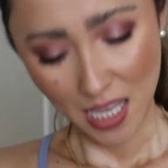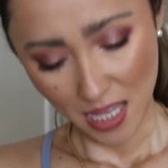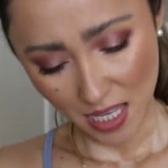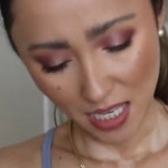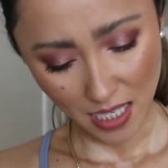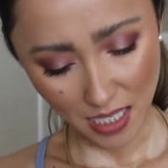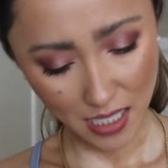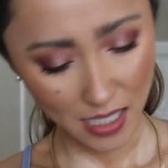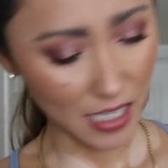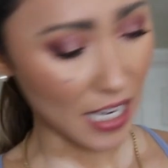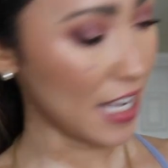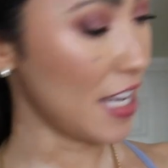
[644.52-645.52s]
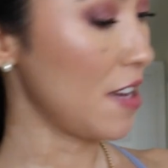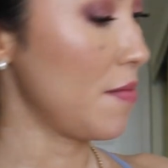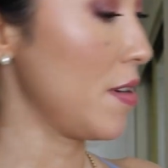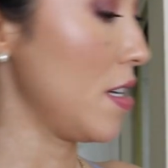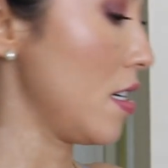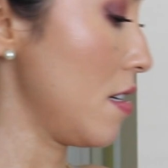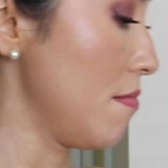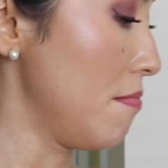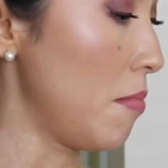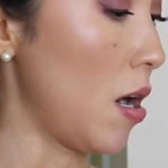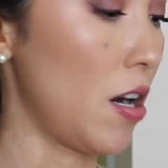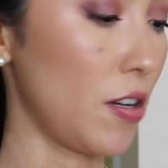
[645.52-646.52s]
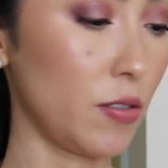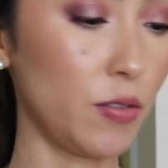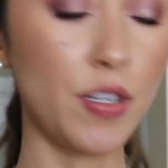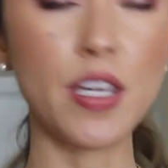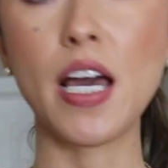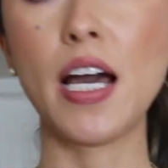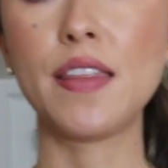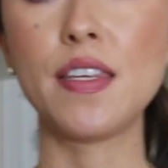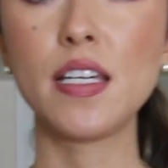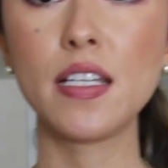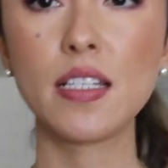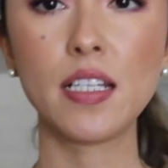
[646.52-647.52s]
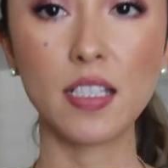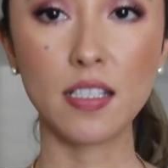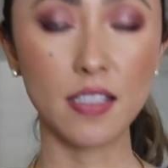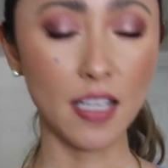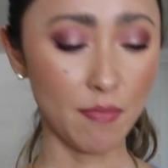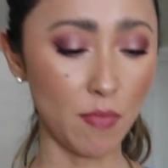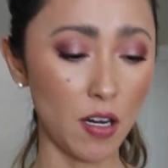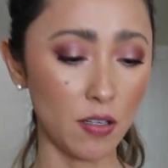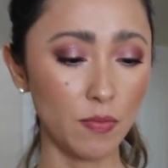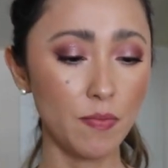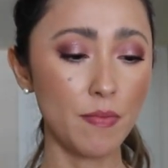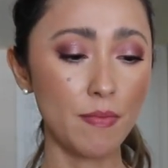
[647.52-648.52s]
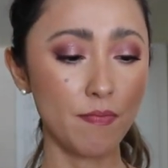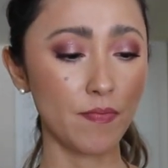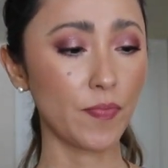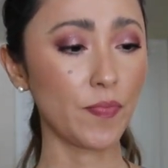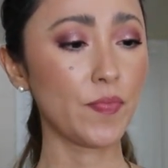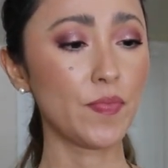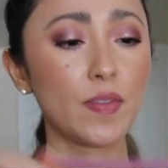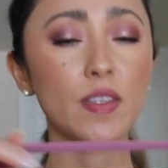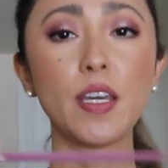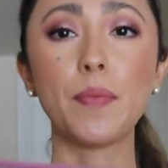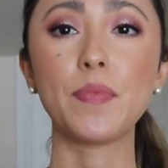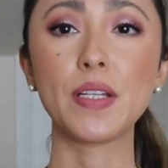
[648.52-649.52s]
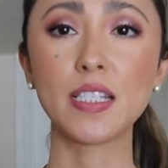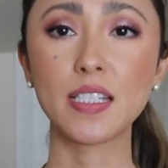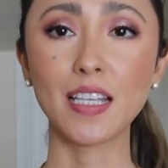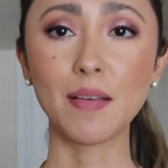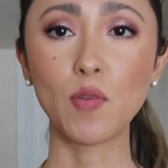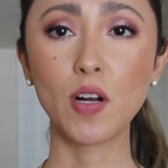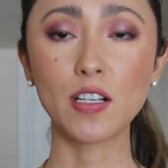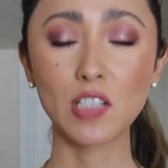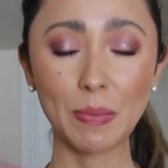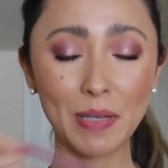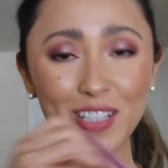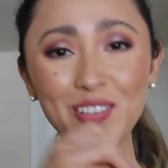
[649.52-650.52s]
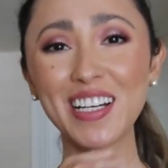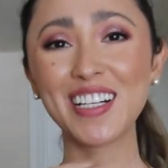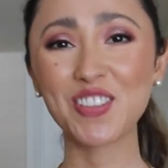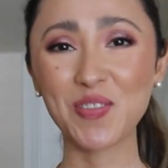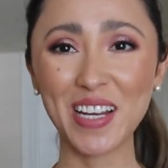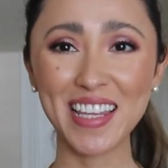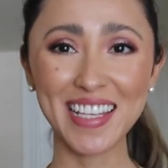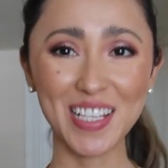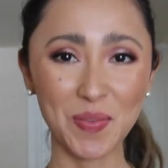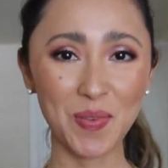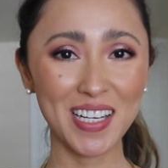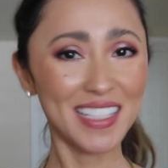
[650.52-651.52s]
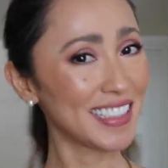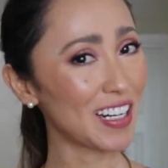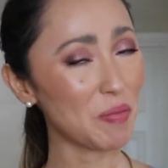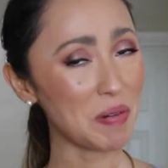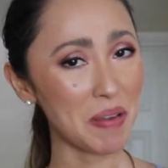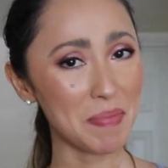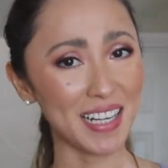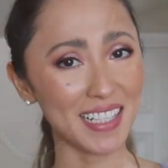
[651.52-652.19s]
the same model. Yeah, I think it's like the same model. Yep, it's the same one. So I'm gonna go ahead and try this one and then I'll be right back.